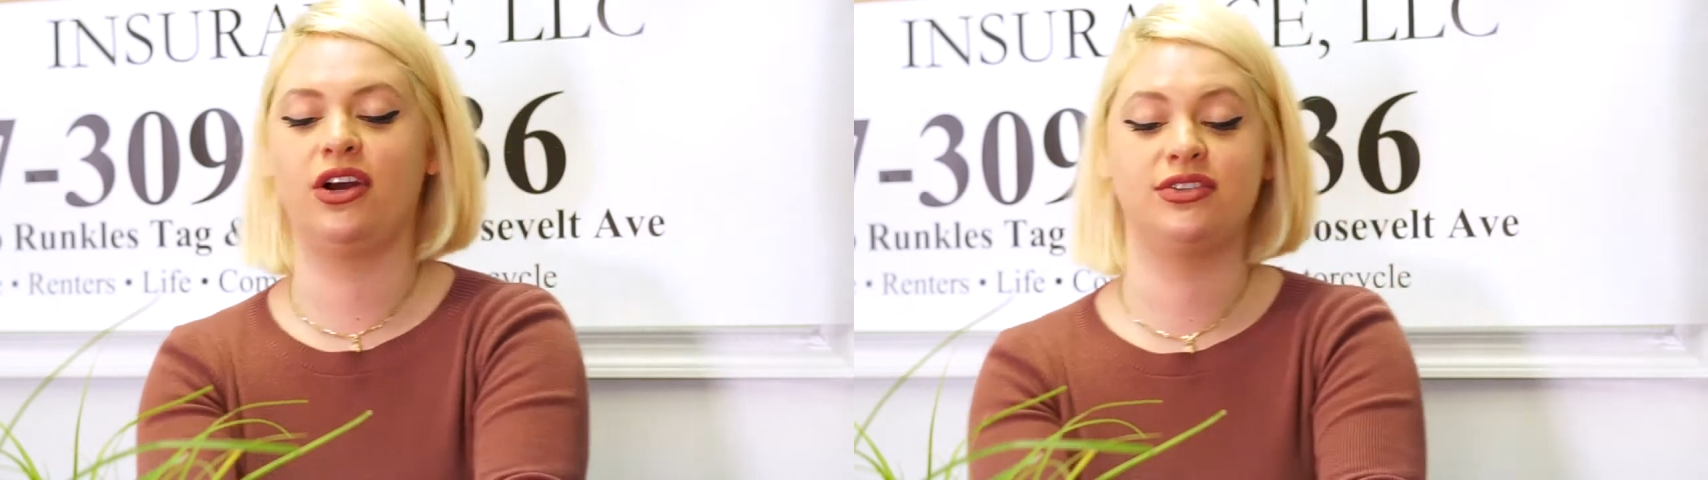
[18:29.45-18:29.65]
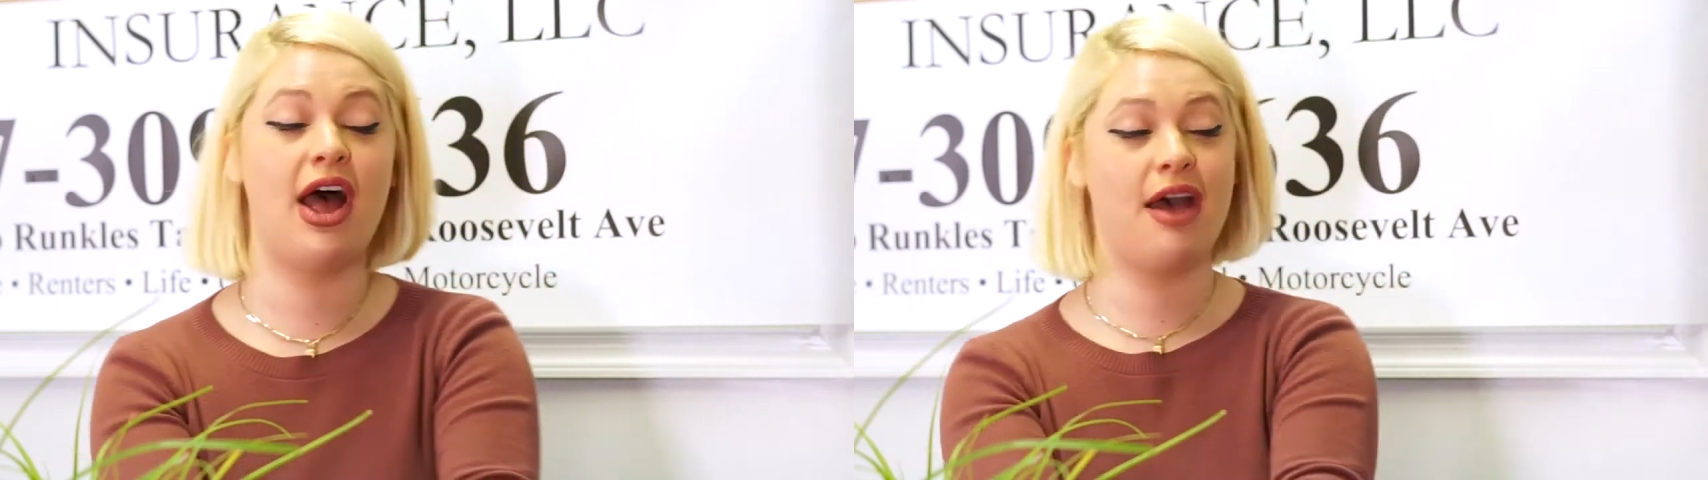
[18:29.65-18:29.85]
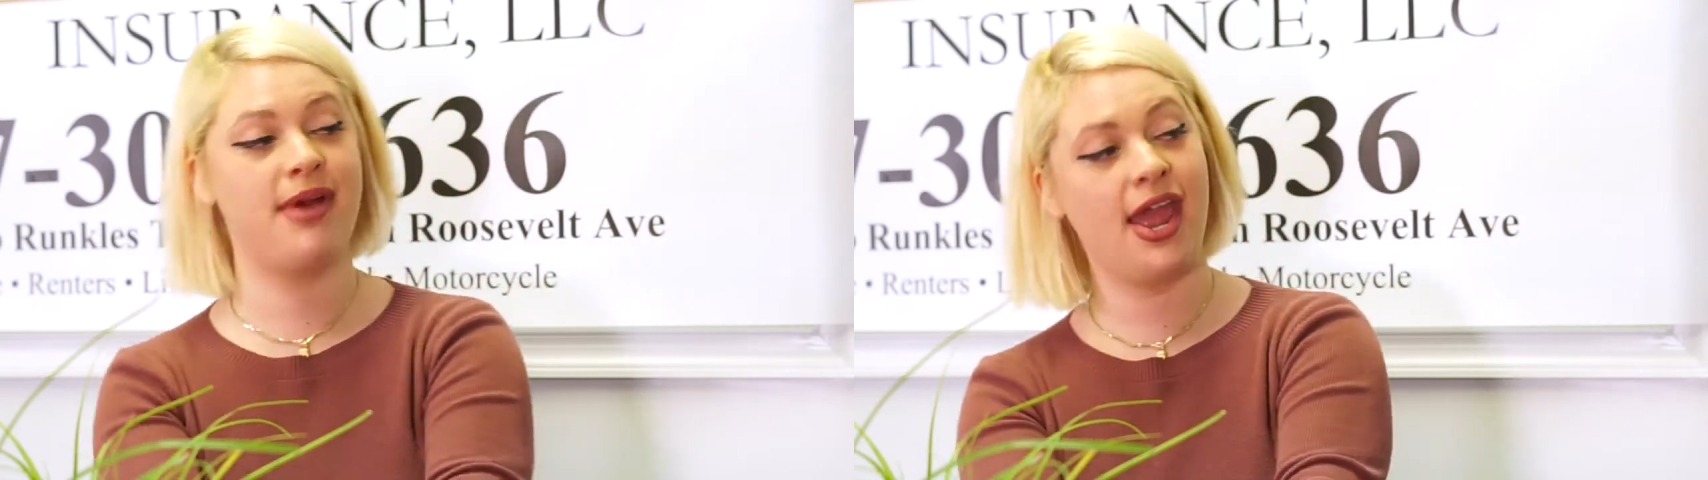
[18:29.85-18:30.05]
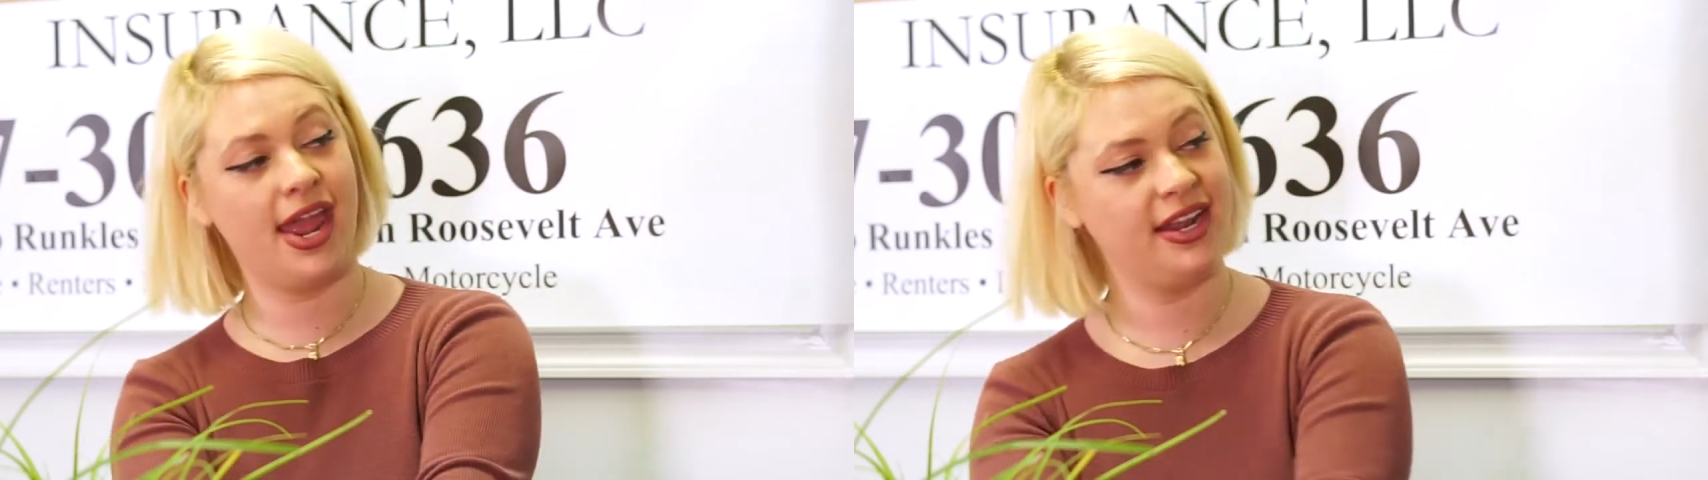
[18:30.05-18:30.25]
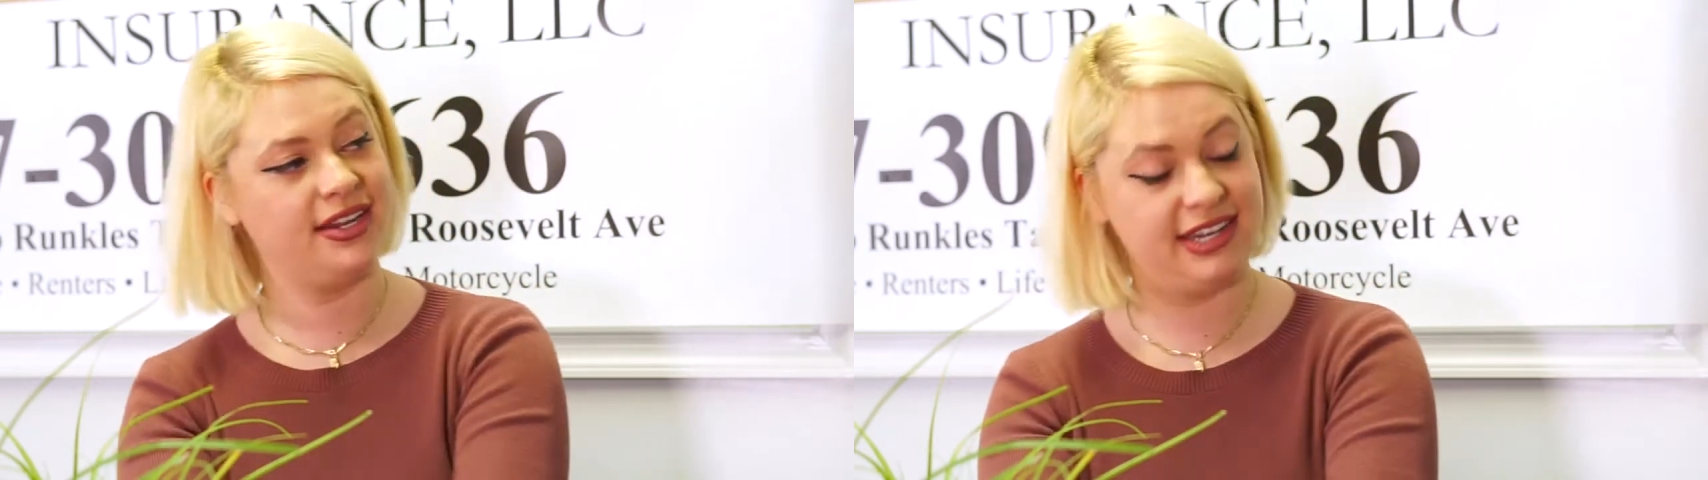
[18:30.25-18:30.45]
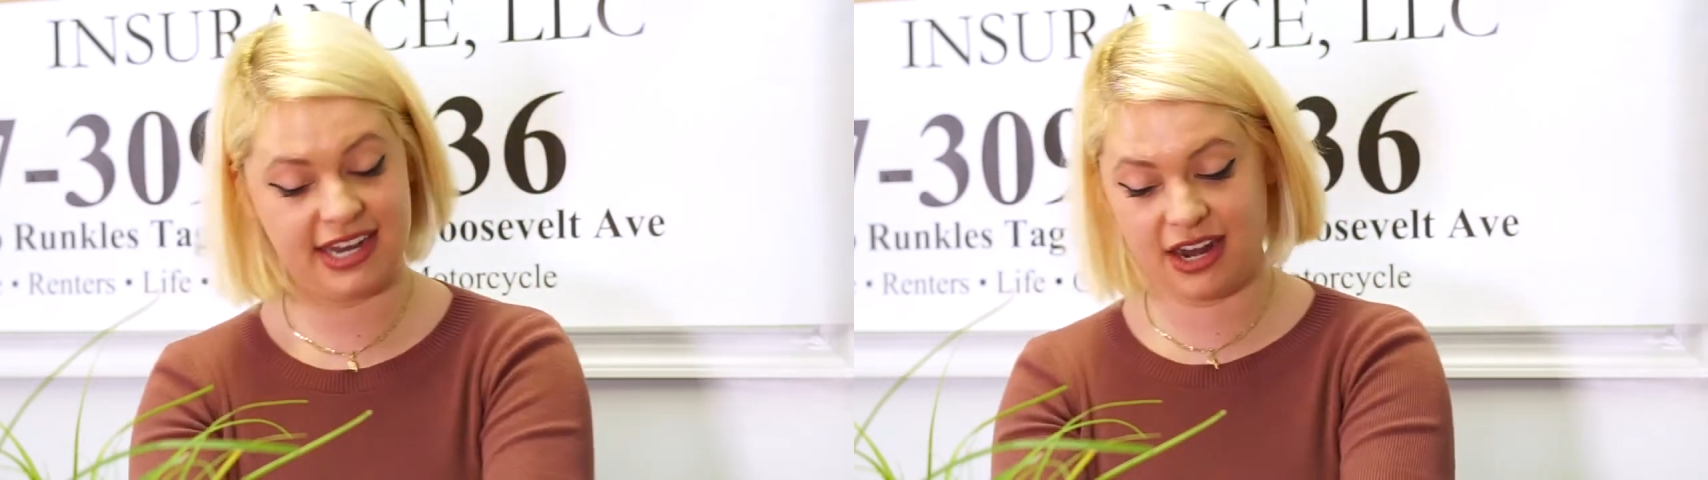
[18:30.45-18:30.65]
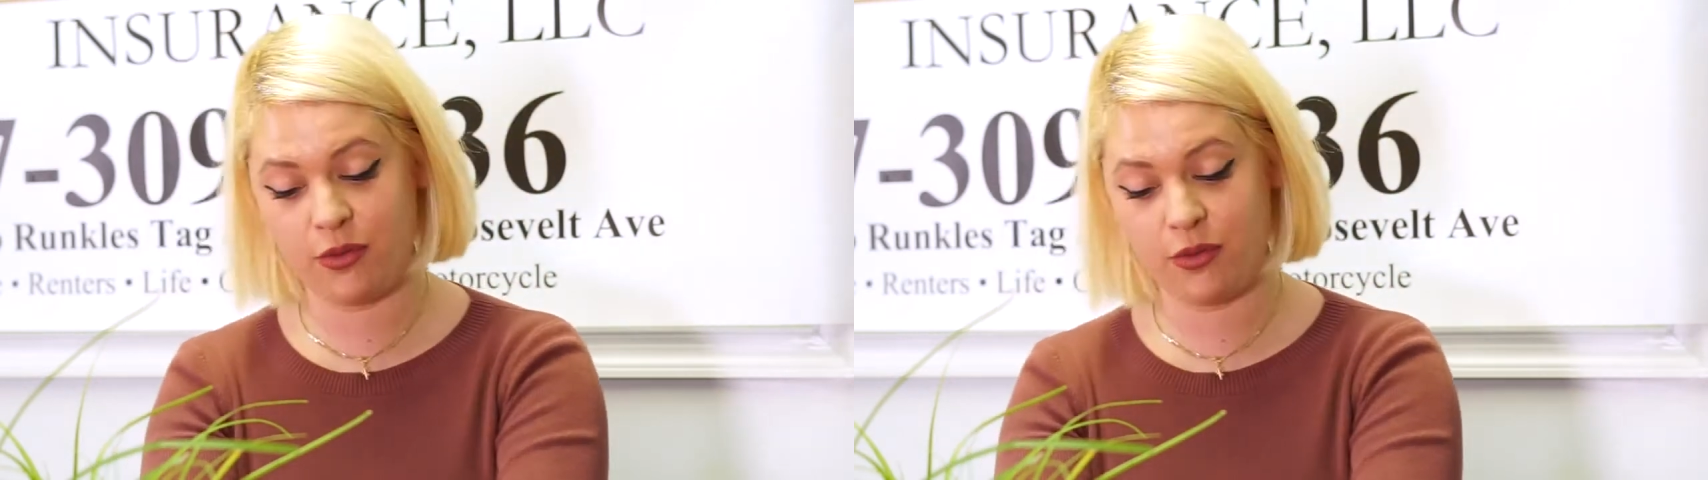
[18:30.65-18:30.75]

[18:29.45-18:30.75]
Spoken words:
so I have my end, I